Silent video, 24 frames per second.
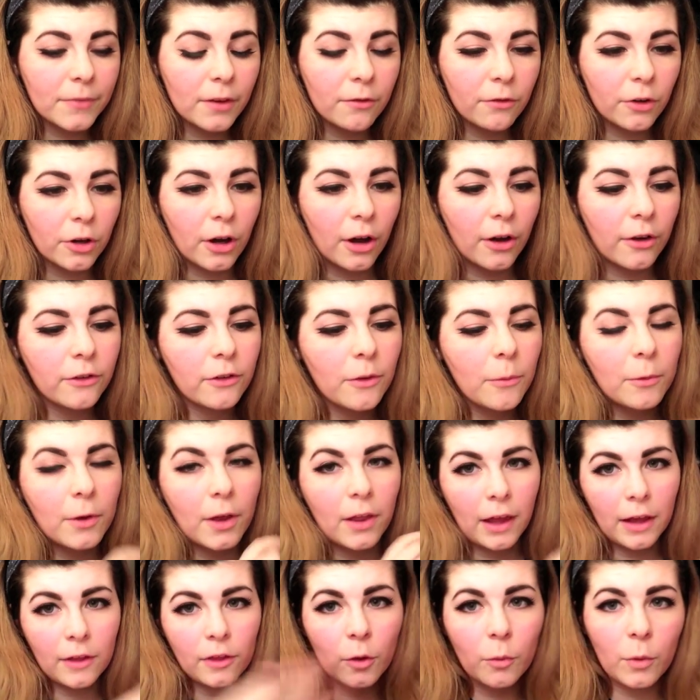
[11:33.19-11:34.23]
For costumes I
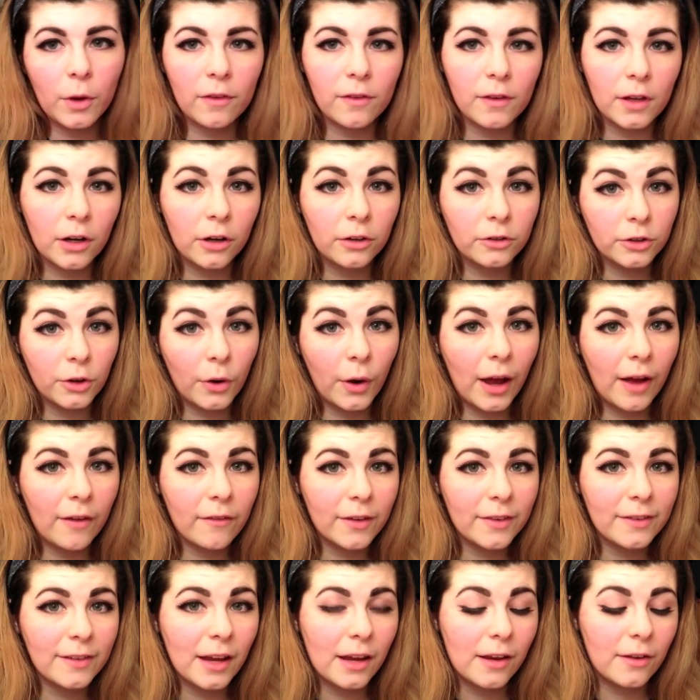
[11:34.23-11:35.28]
like the ones that don't have
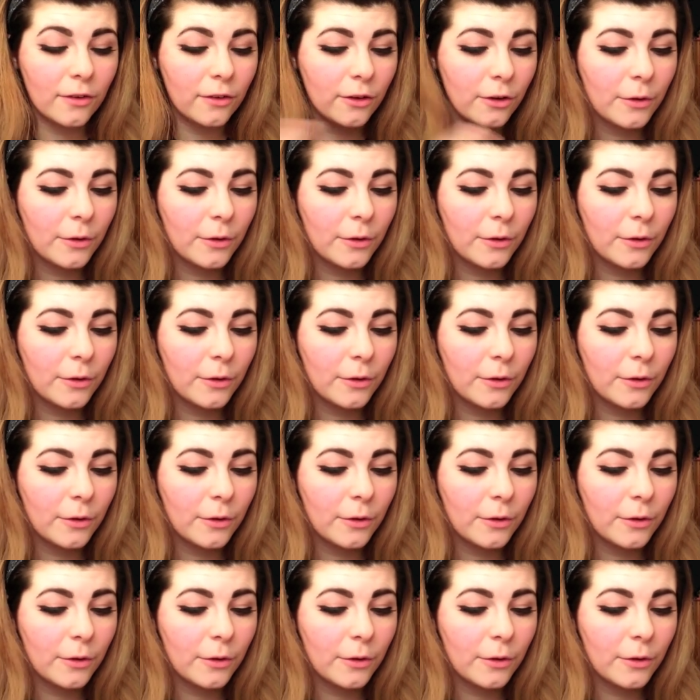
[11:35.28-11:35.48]
a tint